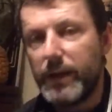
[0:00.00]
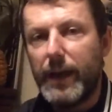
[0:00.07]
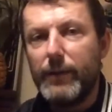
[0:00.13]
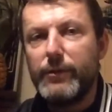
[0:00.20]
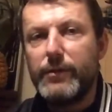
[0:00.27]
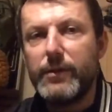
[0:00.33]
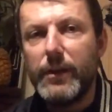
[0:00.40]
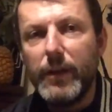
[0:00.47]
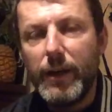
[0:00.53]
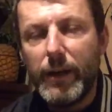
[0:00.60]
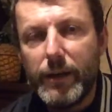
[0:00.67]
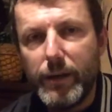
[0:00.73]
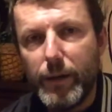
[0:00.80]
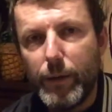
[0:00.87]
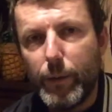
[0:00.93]
house
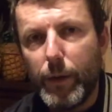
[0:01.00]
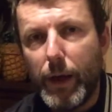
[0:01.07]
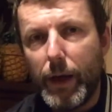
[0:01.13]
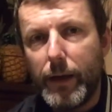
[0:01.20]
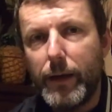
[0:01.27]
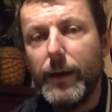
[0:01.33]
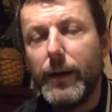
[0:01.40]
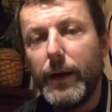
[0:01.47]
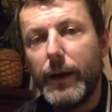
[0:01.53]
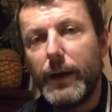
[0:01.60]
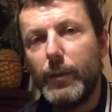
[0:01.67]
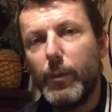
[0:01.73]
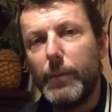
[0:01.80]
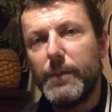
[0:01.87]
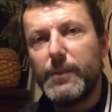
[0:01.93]
in the UK. And a
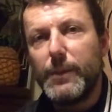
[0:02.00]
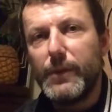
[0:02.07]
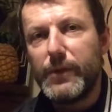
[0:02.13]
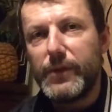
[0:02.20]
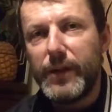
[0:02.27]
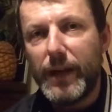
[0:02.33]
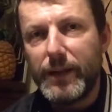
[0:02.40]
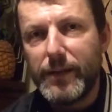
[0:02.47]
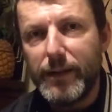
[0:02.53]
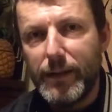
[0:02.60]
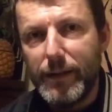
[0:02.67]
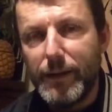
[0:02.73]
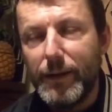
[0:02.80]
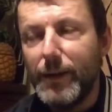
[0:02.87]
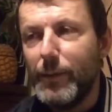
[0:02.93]
woman's been sat in
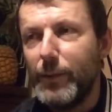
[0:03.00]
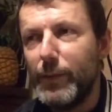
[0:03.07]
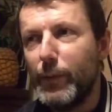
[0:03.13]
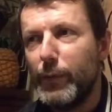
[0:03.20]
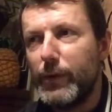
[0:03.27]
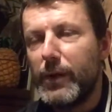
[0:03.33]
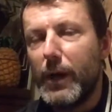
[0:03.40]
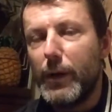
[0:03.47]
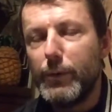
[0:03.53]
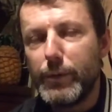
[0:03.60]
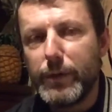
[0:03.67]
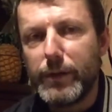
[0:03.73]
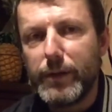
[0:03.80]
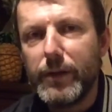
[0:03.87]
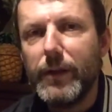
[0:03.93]
it with all the
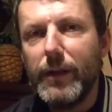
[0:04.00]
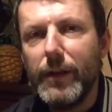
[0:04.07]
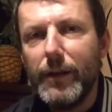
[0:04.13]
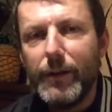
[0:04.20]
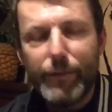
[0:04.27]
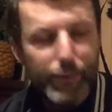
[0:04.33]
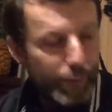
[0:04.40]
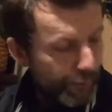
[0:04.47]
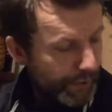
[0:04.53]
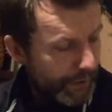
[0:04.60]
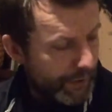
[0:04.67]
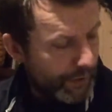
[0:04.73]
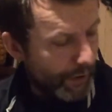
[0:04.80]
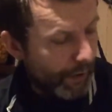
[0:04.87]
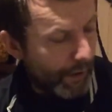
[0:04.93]
ghosts for all this
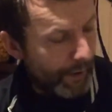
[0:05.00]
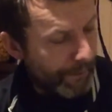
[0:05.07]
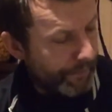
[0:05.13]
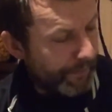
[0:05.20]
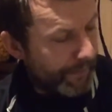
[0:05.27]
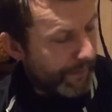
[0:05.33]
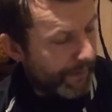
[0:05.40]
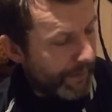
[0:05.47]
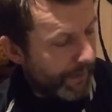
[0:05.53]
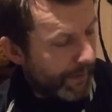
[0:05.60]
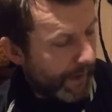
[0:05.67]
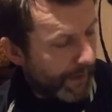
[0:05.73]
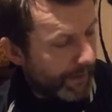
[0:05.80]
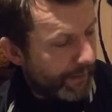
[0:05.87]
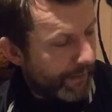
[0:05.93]
time.
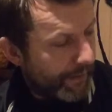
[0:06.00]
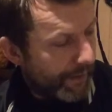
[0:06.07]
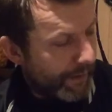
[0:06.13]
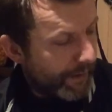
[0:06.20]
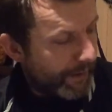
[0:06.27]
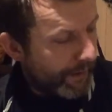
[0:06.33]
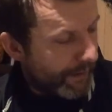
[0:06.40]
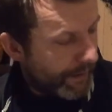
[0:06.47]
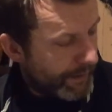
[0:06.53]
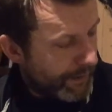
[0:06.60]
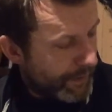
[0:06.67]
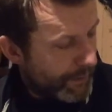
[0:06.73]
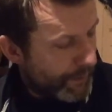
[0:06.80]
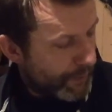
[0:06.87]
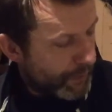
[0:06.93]
And
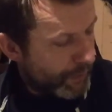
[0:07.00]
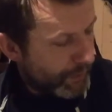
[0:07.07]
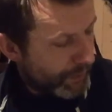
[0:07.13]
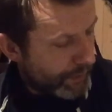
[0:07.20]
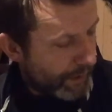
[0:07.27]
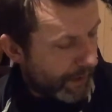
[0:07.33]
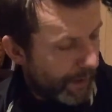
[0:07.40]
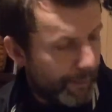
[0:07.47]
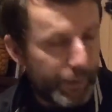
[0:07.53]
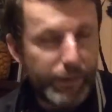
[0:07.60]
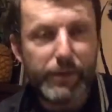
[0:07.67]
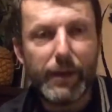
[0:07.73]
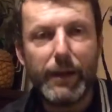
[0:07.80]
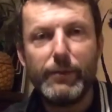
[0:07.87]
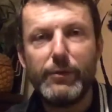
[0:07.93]
she's been stuck there,
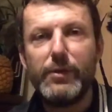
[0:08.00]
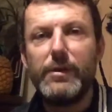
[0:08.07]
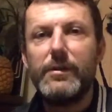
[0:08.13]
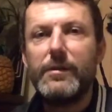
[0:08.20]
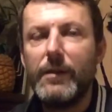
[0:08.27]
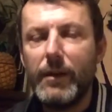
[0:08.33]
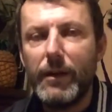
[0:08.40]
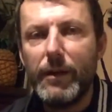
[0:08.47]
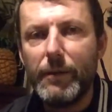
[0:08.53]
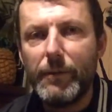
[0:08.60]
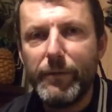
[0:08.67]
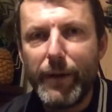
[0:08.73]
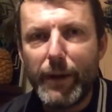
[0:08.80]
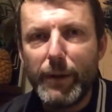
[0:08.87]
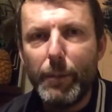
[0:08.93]
but now she's
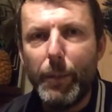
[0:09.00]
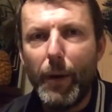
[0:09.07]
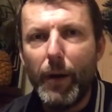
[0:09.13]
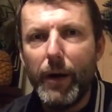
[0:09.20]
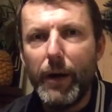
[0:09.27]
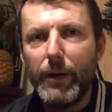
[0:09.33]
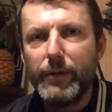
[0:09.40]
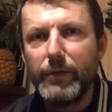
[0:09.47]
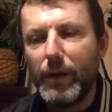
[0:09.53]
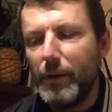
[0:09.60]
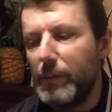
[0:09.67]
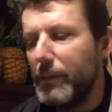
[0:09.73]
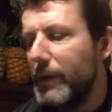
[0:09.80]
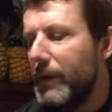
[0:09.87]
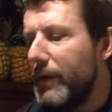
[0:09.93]
found a buyer.
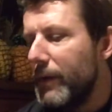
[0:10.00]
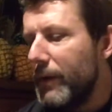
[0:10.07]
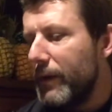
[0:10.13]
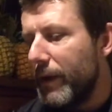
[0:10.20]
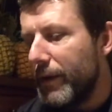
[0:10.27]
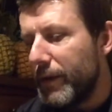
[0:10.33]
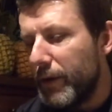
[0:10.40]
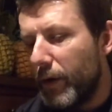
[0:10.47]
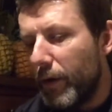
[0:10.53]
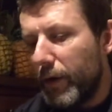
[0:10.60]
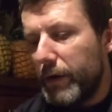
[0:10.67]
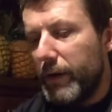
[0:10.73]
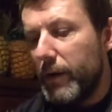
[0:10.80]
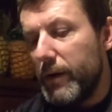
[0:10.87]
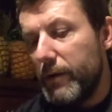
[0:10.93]
So, and the guy,
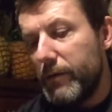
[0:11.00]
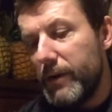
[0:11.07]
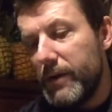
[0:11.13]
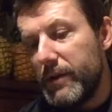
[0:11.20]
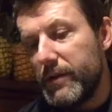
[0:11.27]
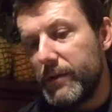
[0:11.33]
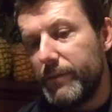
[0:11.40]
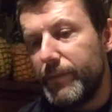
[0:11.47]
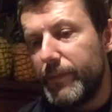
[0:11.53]
here it is,